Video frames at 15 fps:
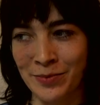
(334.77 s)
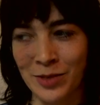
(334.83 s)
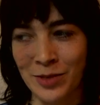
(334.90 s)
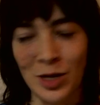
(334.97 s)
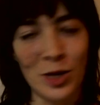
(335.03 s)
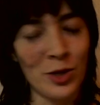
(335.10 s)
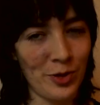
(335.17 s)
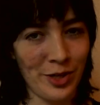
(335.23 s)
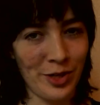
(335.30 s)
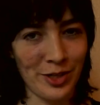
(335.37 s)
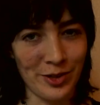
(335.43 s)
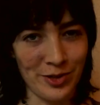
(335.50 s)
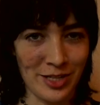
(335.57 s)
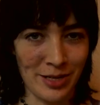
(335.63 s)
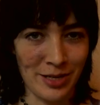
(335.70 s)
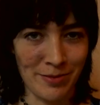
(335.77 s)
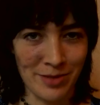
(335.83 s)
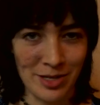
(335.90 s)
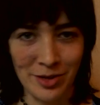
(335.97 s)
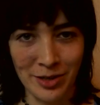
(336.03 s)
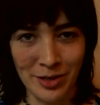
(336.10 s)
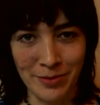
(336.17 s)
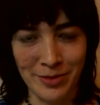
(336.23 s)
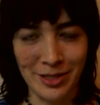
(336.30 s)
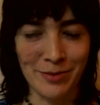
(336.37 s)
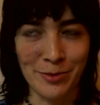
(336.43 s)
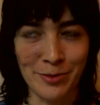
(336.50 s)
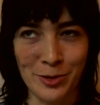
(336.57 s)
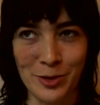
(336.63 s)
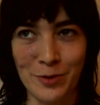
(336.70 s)
All three of those games I
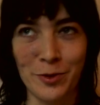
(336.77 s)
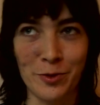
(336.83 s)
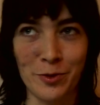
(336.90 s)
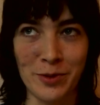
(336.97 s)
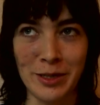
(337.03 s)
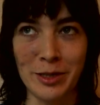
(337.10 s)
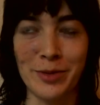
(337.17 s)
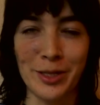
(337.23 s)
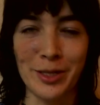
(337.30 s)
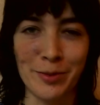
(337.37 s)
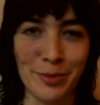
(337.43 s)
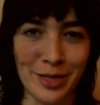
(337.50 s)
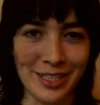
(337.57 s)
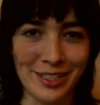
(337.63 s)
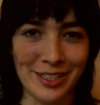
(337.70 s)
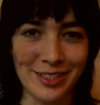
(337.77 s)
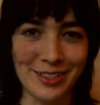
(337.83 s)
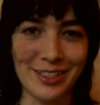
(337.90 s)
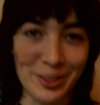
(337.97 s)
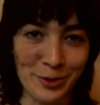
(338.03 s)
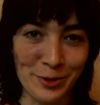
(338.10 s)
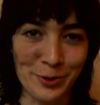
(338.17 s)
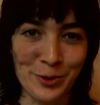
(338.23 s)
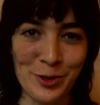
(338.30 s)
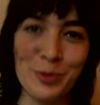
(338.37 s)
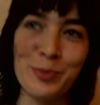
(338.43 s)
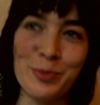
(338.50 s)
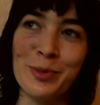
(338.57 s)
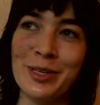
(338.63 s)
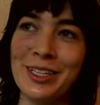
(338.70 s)
recommend. Most of you probably played Braid, that's like huge.
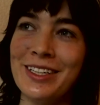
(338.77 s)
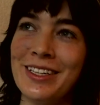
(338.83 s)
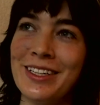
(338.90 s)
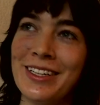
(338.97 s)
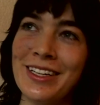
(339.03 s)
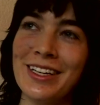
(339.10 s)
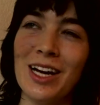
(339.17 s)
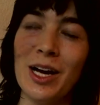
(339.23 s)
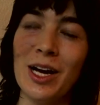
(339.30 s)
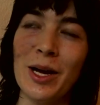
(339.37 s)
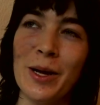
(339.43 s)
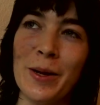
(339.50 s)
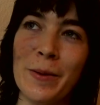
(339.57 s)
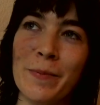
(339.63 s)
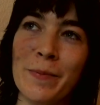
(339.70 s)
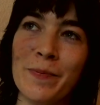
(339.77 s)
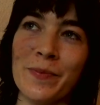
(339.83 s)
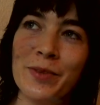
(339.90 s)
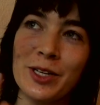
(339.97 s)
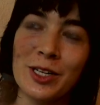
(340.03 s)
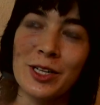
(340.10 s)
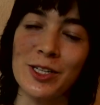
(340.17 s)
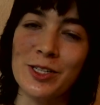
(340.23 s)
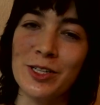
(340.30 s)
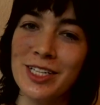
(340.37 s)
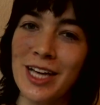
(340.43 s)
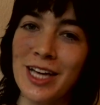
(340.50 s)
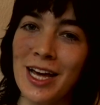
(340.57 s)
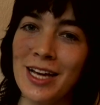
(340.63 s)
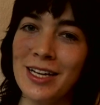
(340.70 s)
But Cursor
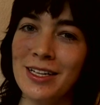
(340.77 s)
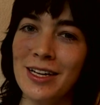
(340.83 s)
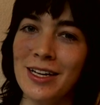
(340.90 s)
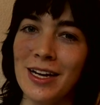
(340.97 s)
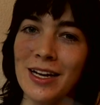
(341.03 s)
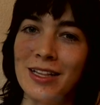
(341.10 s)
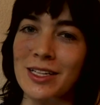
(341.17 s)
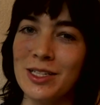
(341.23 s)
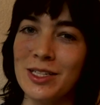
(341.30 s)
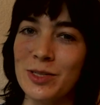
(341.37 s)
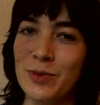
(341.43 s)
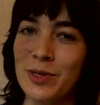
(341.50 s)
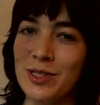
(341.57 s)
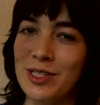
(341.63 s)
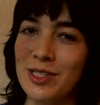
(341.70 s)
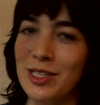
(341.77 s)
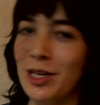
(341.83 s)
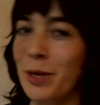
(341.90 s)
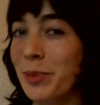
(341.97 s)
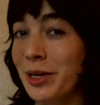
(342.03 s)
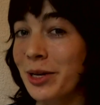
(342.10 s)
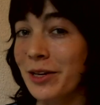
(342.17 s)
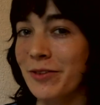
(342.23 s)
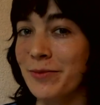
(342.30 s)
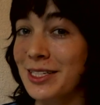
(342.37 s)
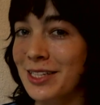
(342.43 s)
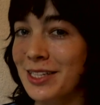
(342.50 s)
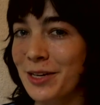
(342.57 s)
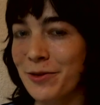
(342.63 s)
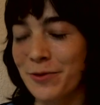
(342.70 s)
10, and then as well as The Company of
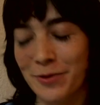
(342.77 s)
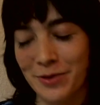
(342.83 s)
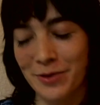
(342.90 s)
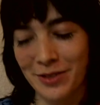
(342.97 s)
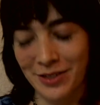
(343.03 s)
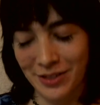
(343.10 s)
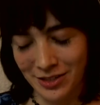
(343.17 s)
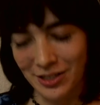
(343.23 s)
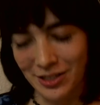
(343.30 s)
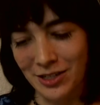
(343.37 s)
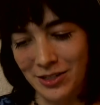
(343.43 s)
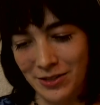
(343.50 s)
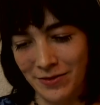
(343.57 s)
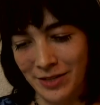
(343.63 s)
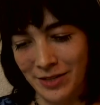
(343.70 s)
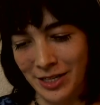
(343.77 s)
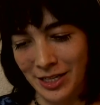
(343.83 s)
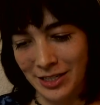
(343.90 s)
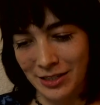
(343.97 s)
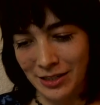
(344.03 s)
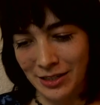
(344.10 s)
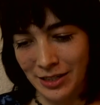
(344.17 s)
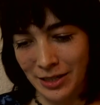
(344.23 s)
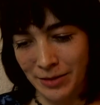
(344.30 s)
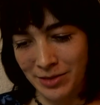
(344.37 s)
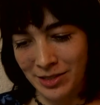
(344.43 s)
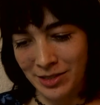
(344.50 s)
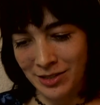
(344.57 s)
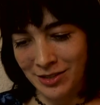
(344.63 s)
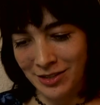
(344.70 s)
Myself, also very excellent
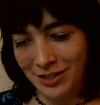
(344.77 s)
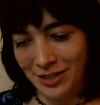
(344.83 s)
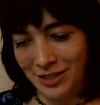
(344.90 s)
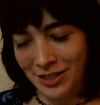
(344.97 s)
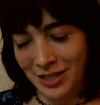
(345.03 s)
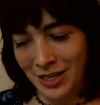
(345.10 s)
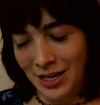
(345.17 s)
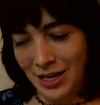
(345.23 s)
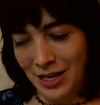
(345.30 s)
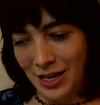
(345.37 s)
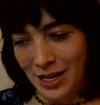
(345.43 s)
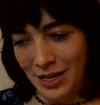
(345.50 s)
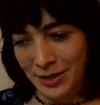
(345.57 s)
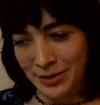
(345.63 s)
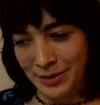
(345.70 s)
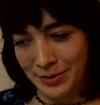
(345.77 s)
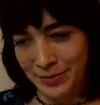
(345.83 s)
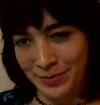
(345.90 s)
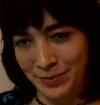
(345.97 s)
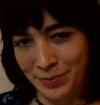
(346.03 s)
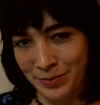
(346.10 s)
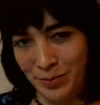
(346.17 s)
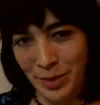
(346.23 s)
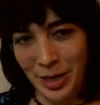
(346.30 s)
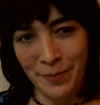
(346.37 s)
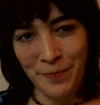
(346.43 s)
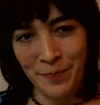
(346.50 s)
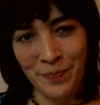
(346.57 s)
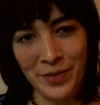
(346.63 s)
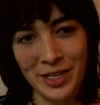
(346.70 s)
games. But yeah,
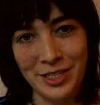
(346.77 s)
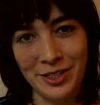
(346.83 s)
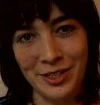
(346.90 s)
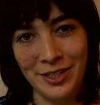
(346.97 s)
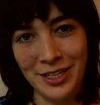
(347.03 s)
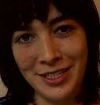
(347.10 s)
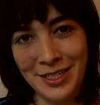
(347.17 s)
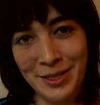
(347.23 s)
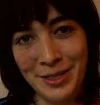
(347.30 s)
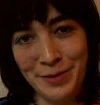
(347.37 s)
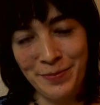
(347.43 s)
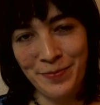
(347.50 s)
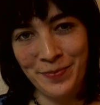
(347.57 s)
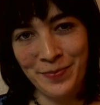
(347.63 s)
until next time,